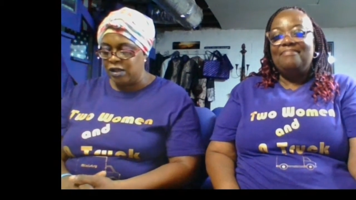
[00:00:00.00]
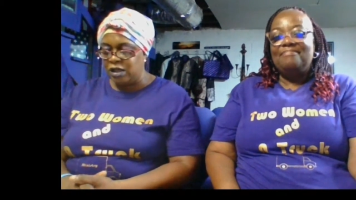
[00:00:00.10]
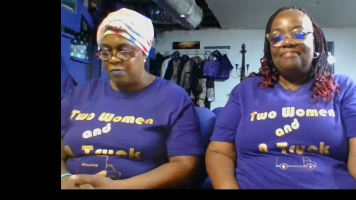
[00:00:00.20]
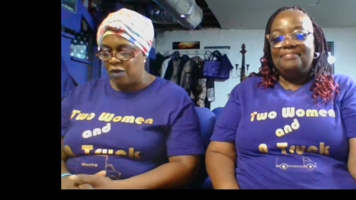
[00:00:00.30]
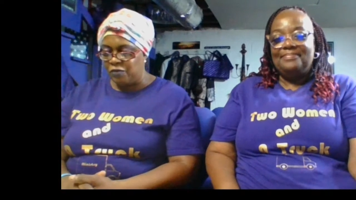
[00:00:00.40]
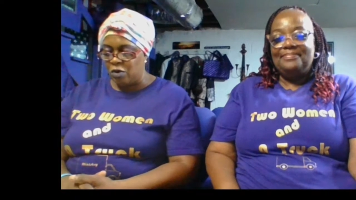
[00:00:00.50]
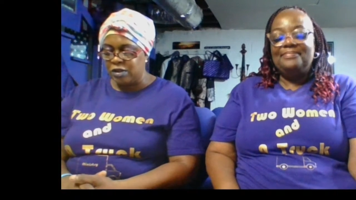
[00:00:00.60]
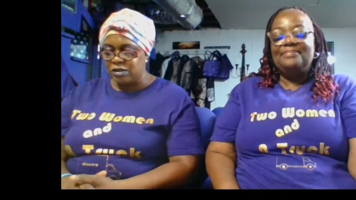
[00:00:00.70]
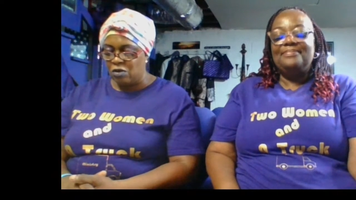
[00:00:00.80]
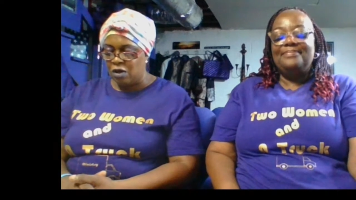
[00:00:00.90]
Speaker 1: and keep our
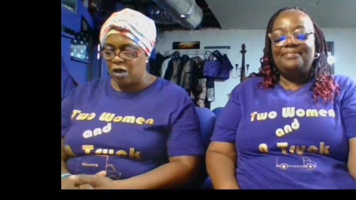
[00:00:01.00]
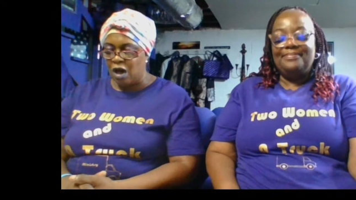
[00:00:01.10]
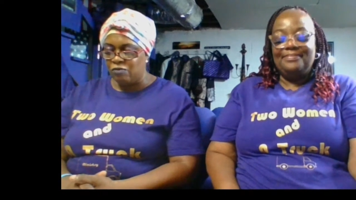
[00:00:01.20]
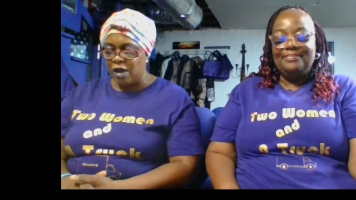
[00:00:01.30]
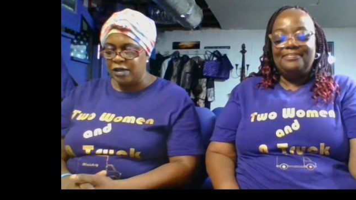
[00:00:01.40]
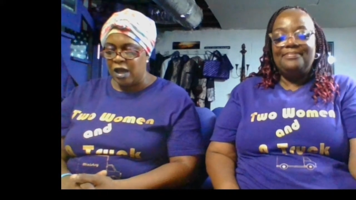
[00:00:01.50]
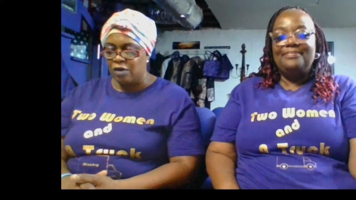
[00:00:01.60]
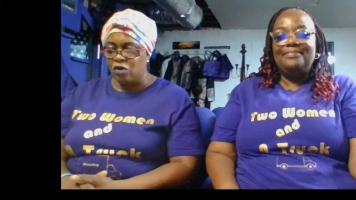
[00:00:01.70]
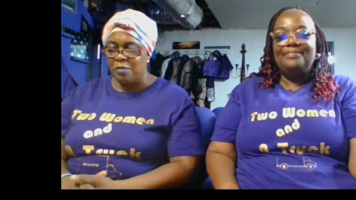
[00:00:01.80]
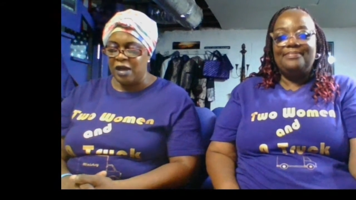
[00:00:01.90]
focus on God right now,
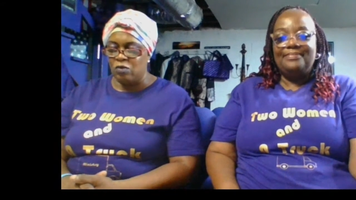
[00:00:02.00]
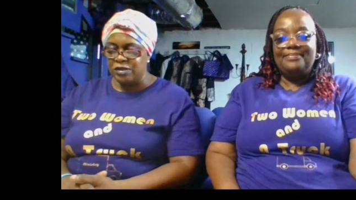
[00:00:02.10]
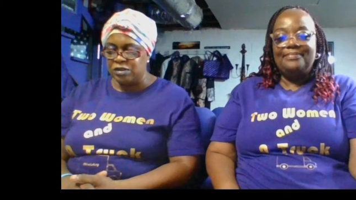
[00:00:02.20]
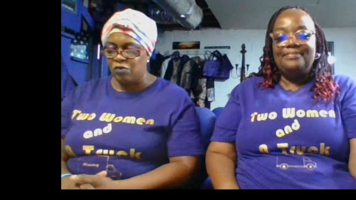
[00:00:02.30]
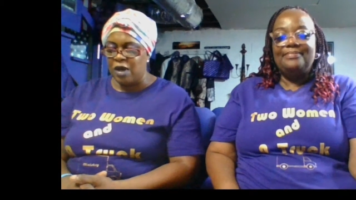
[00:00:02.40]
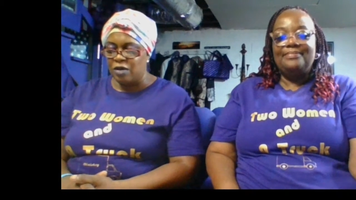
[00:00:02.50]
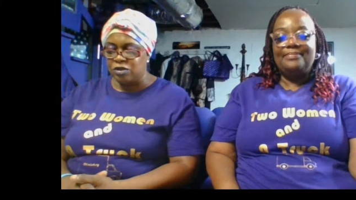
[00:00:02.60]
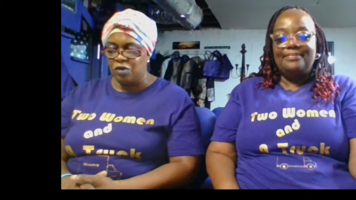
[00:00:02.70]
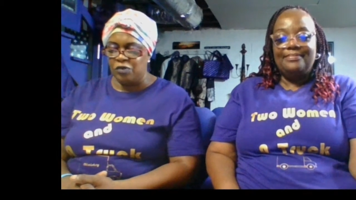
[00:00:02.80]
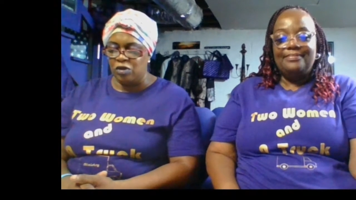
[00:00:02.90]
no matter what's around
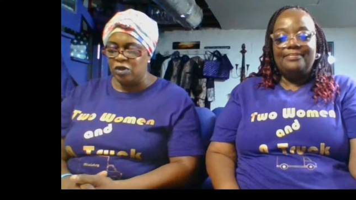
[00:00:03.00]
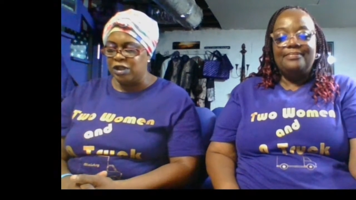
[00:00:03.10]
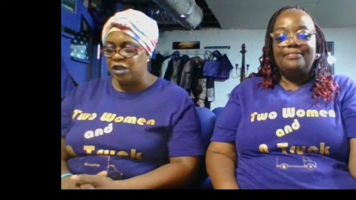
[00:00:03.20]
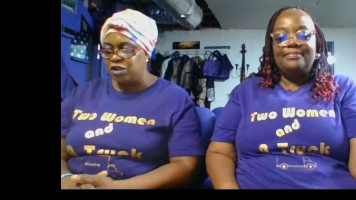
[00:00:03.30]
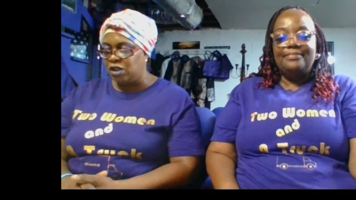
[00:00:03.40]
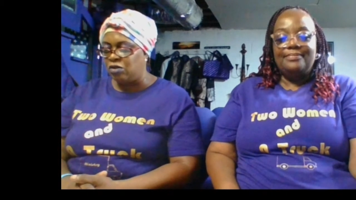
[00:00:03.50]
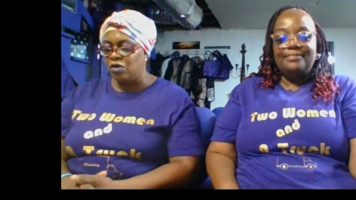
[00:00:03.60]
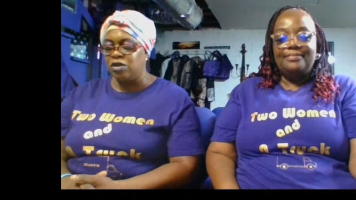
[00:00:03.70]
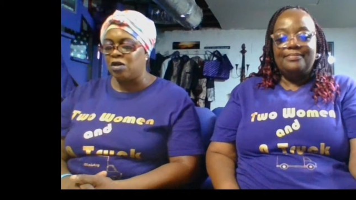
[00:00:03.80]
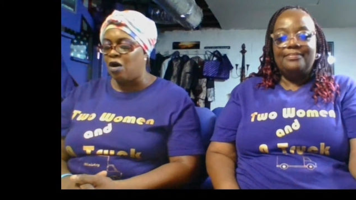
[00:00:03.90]
you. If you're in your kitchen, you're
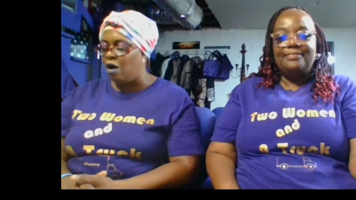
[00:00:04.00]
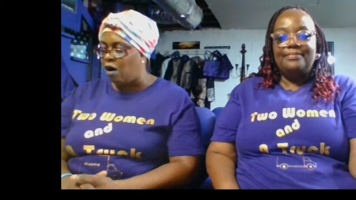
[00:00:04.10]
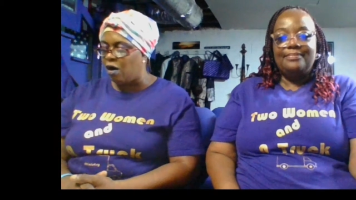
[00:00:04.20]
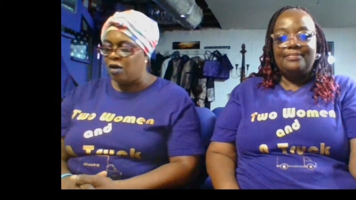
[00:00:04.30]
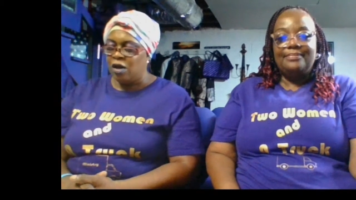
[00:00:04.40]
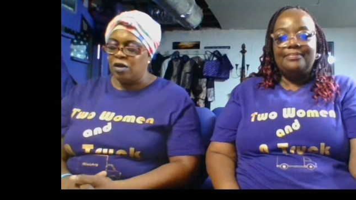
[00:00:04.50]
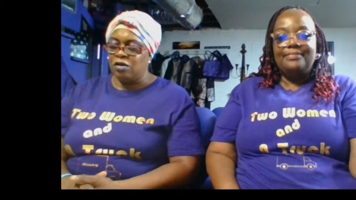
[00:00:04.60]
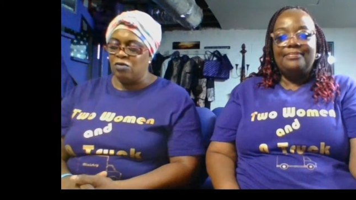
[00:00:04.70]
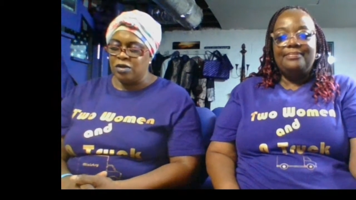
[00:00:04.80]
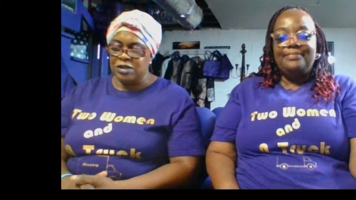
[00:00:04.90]
in your car,
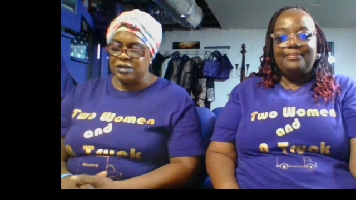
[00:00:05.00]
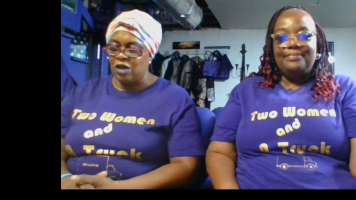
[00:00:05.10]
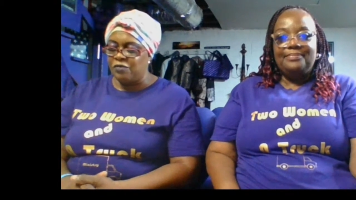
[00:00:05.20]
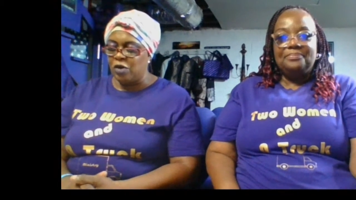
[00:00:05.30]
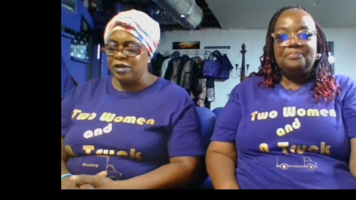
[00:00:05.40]
you're on your cell phone